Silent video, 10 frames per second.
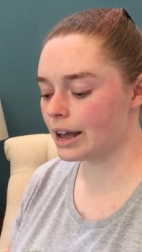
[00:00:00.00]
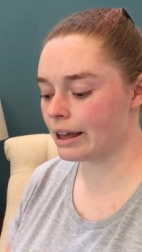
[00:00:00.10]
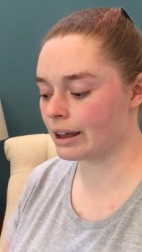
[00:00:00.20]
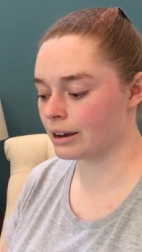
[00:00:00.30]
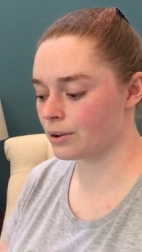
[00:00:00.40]

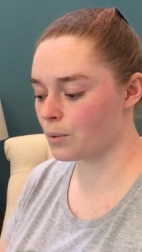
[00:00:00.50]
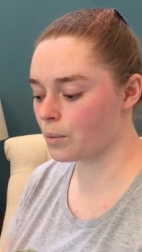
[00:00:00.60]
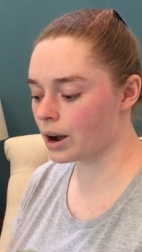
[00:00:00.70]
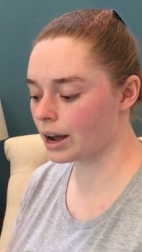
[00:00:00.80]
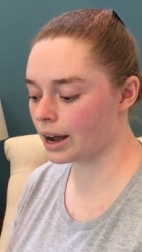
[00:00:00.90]
and
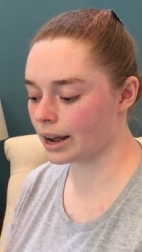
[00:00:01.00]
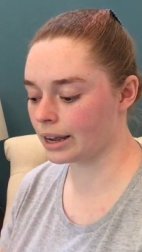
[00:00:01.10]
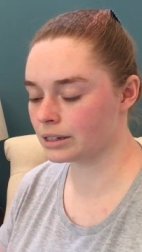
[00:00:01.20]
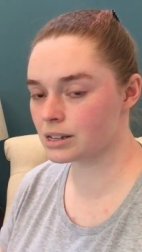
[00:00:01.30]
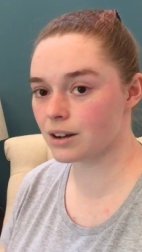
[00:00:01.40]
what
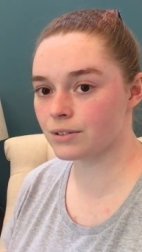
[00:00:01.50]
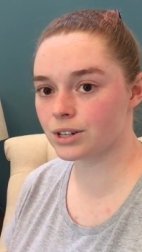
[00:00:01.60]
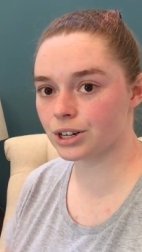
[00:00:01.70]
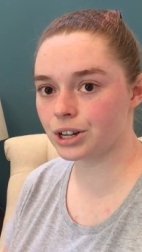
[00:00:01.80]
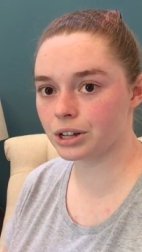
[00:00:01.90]
kinds of
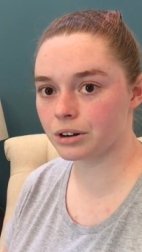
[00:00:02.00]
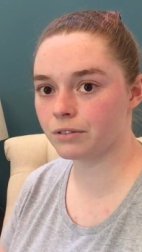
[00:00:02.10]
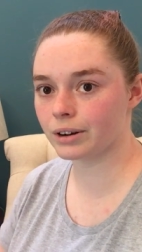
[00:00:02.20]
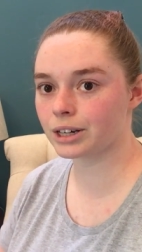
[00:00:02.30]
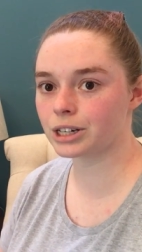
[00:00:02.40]
circular
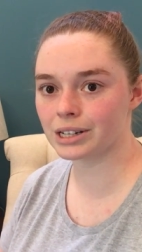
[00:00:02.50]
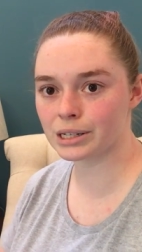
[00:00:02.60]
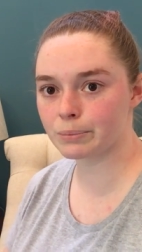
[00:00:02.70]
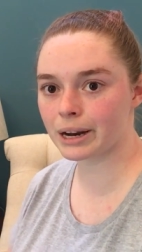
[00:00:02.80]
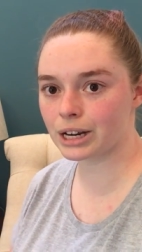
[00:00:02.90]

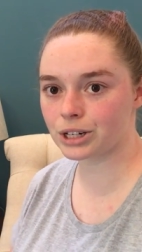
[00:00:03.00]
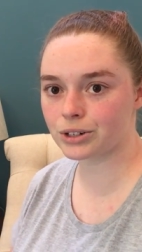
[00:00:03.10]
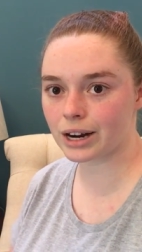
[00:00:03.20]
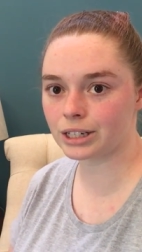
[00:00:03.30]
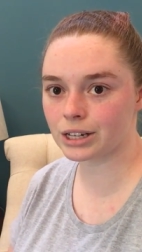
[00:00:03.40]
frictions, pin and
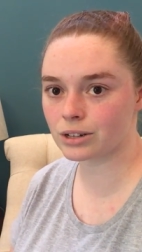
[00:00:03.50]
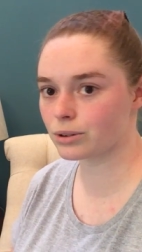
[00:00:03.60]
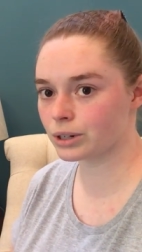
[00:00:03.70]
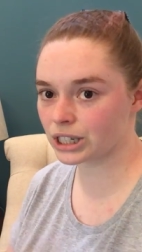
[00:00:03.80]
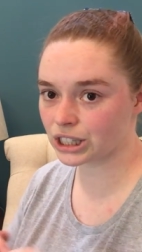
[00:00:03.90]
stretches,
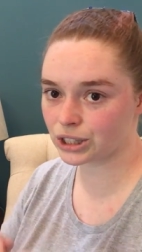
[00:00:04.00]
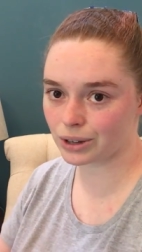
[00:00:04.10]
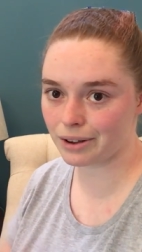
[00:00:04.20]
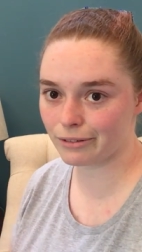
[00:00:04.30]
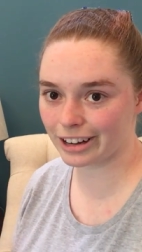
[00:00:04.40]
or just
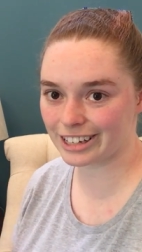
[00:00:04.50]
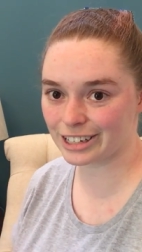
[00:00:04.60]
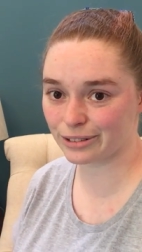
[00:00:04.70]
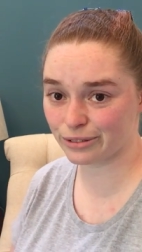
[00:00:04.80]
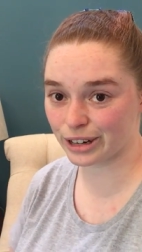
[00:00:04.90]
straight
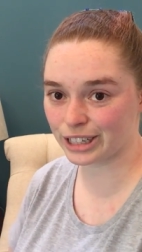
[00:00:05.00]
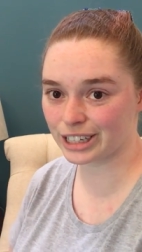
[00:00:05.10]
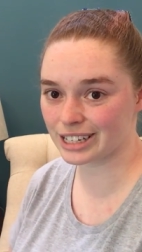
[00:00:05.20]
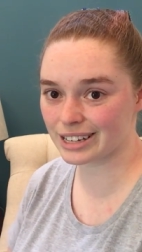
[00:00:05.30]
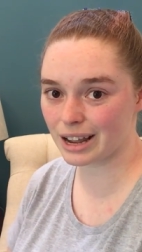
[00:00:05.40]

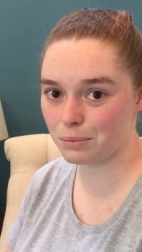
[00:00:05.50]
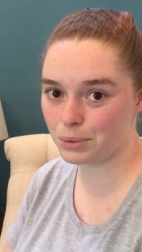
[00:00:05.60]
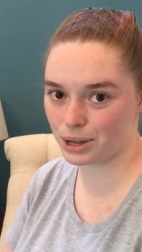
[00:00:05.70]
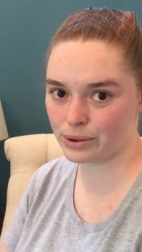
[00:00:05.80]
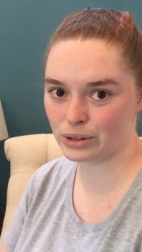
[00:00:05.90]
frictions can
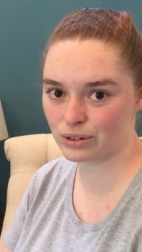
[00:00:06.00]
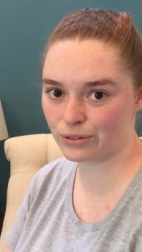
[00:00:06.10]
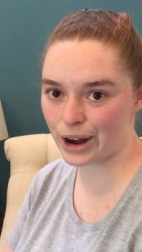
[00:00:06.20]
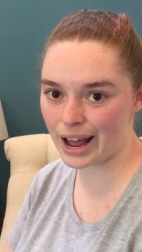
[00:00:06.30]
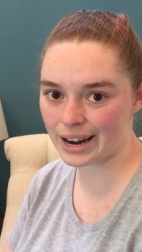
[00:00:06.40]
be used
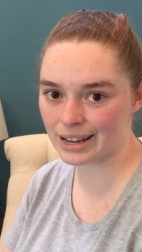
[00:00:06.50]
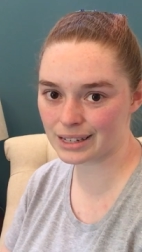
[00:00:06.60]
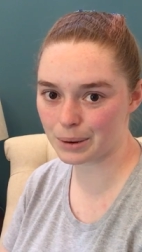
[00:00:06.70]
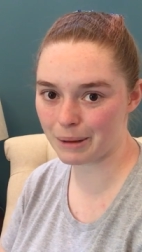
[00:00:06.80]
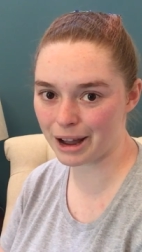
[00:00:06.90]
for
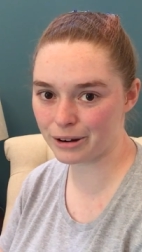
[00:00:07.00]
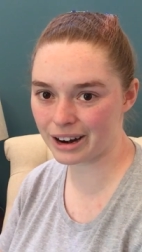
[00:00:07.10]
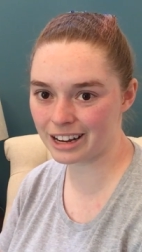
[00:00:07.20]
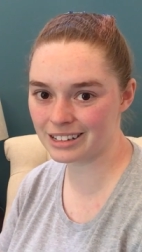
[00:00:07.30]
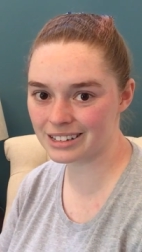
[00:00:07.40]
headaches and
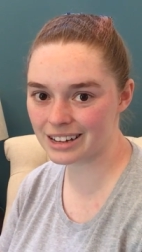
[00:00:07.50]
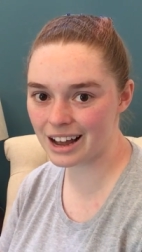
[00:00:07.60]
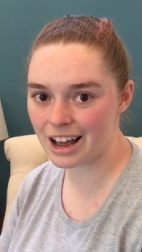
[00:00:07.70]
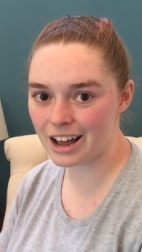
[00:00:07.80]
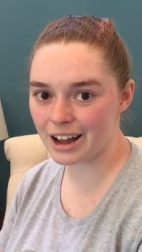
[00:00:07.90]
migraines.
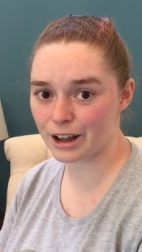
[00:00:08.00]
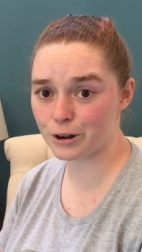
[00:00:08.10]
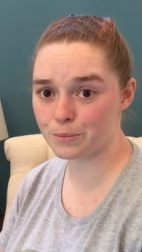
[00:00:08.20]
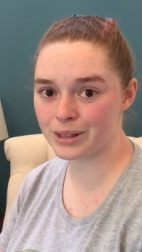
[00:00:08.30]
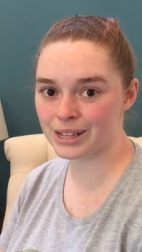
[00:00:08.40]
I
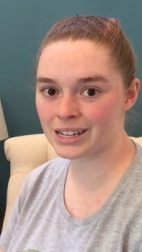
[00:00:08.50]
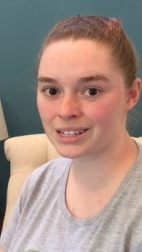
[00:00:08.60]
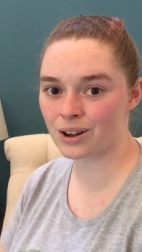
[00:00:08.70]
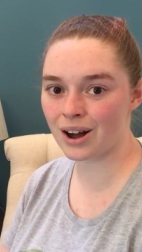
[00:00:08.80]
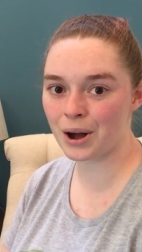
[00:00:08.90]
hope that
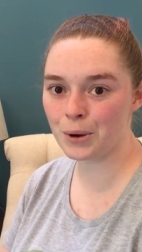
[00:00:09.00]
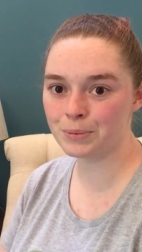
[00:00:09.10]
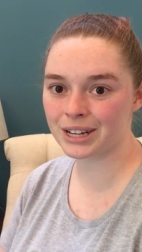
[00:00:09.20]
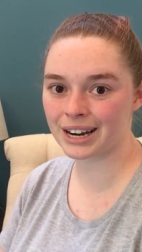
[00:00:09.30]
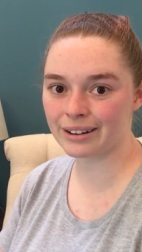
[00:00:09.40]
this all
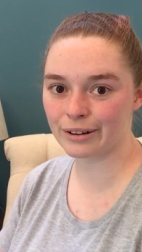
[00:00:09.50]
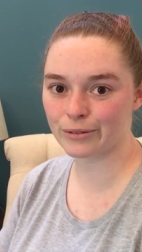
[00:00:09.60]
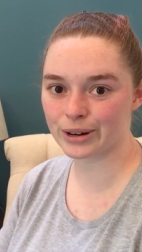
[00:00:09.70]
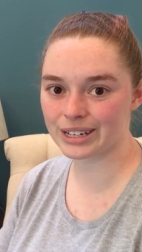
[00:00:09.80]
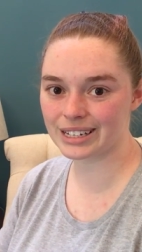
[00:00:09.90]
helped, and I look
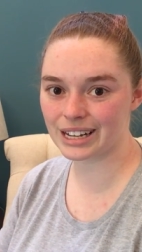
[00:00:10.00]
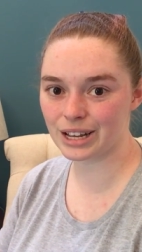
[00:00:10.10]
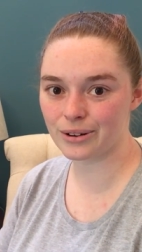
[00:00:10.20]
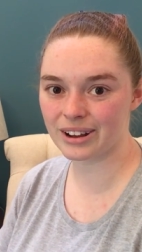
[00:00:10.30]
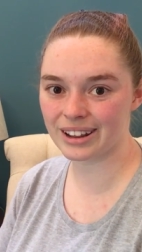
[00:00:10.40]
forward to seeing
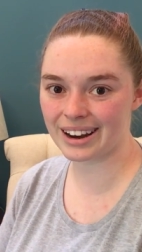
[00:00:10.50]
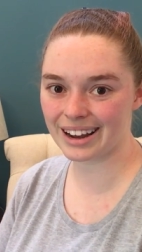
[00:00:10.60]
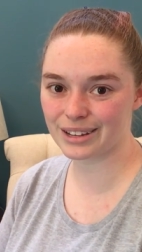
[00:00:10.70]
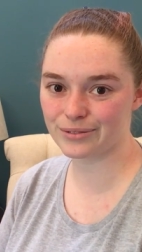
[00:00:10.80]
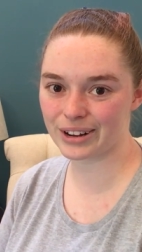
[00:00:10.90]
you in the
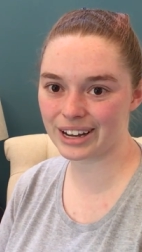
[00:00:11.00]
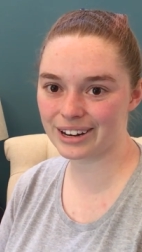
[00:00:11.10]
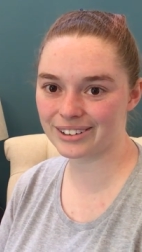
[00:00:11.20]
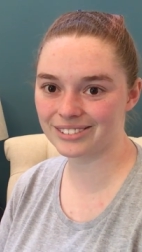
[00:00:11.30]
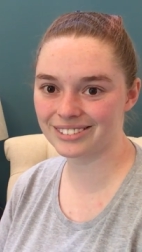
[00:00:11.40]
next
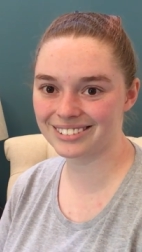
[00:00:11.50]
video.